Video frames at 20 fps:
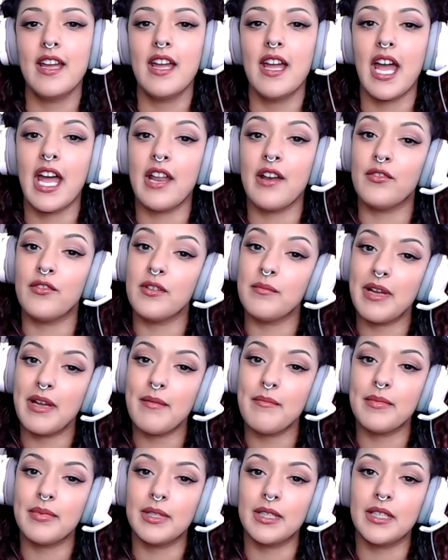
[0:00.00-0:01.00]
And
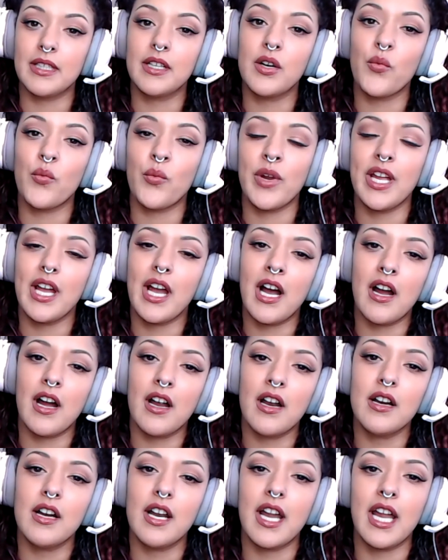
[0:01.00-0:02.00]
remember, we
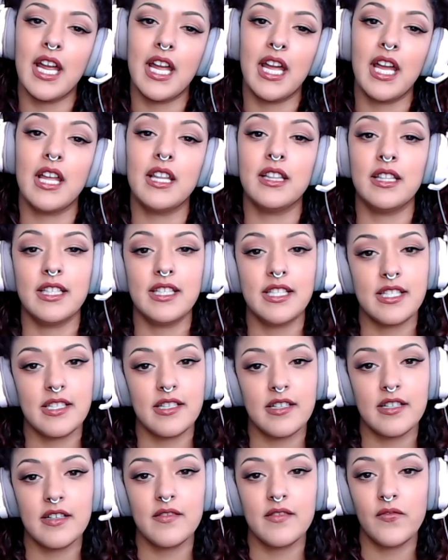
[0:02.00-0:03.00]
are a
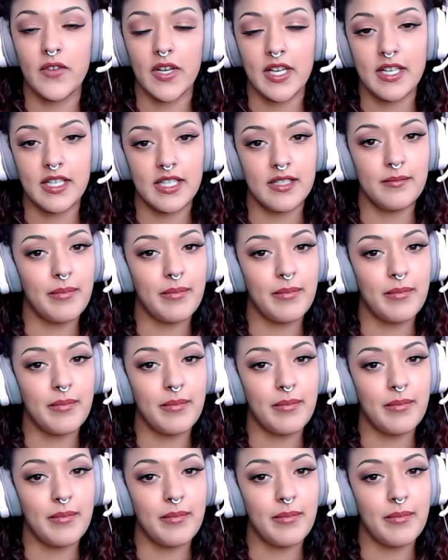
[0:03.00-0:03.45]
listener funded